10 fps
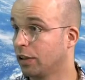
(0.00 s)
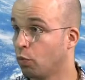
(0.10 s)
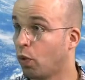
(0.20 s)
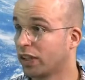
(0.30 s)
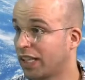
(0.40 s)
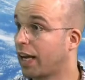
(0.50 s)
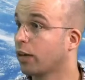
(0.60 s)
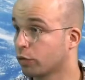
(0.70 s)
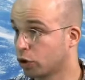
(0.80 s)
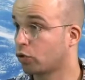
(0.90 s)
what kind
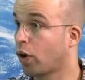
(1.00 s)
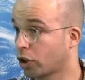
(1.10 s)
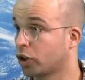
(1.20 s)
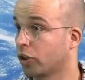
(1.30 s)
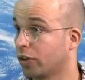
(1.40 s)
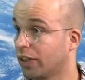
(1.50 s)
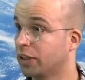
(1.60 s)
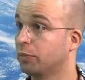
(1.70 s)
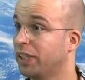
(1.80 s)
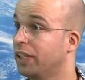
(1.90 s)
of structure
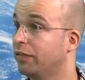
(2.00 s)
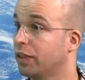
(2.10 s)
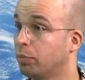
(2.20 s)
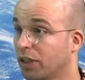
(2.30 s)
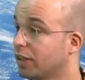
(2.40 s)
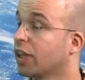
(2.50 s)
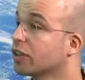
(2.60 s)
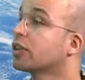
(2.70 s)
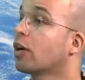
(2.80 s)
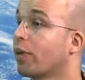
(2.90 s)
is beneath it. But it
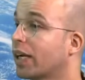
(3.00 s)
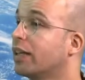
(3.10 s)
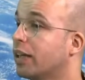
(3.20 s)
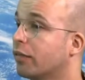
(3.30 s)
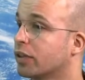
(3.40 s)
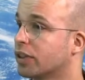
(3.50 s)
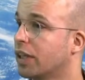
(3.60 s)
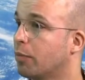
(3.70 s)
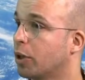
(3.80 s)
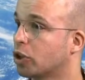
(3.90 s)
doesn't directly give us
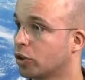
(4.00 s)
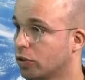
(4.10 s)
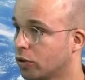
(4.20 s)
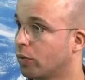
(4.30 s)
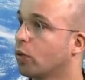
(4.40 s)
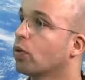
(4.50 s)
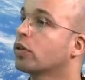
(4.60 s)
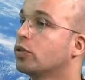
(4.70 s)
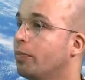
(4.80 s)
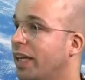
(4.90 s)
the image. So in order
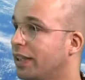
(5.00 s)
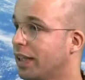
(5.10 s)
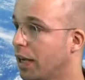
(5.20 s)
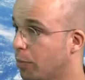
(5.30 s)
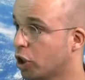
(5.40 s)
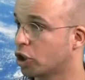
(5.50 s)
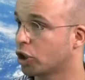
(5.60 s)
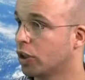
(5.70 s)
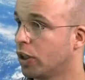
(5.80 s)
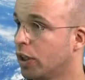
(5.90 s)
to make the
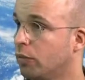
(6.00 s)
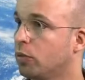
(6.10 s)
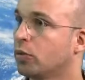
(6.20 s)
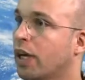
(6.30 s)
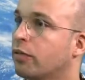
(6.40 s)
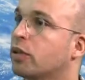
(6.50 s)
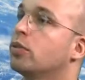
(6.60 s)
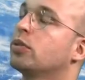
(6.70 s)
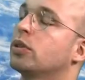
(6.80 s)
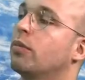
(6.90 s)
image, we would have to
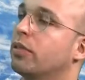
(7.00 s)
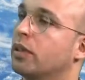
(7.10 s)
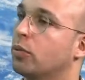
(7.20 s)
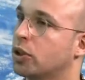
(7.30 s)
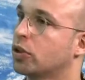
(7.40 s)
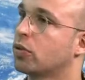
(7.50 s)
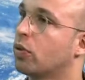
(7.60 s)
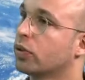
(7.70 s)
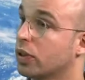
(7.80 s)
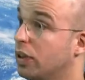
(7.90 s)
do something which is
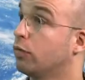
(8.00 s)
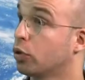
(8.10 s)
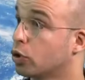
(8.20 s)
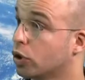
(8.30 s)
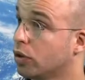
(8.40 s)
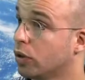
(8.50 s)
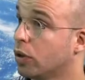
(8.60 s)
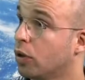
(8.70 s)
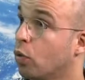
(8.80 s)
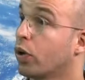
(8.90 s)
called an inversion
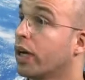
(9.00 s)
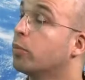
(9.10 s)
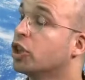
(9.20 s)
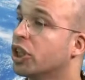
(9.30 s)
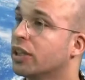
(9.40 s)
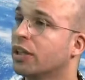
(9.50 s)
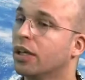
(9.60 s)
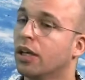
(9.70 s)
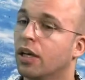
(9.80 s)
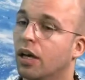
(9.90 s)
or imaging.
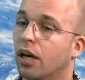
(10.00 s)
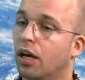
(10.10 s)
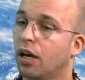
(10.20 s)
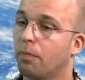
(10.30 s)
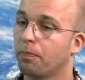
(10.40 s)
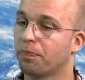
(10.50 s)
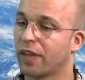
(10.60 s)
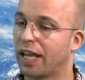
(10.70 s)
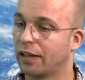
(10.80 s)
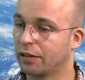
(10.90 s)

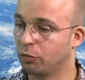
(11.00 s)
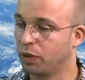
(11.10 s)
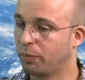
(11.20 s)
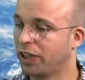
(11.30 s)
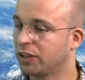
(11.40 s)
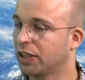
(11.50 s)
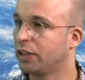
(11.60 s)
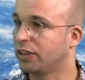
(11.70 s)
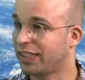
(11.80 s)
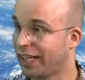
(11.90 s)
And we
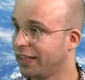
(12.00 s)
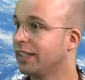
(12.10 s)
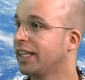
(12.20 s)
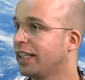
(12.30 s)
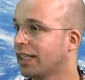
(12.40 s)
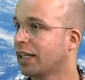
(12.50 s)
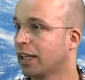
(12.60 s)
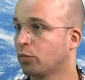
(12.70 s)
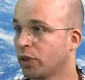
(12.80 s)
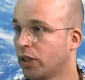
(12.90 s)
basically take the data
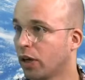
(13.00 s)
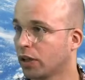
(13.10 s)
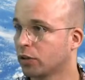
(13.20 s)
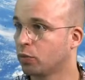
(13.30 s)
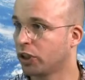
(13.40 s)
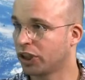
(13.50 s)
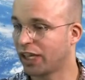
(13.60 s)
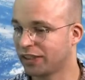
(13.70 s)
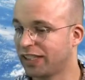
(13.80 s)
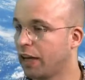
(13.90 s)
that we got, which
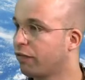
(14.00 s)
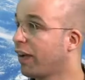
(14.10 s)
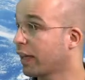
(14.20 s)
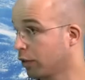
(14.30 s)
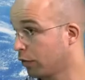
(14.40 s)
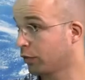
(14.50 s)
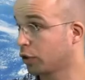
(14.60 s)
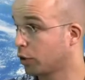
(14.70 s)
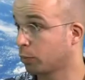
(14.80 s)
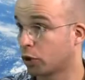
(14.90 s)
has the effect of the
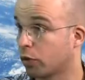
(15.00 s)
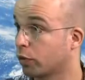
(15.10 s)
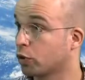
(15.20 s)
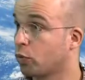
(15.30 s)
subsurface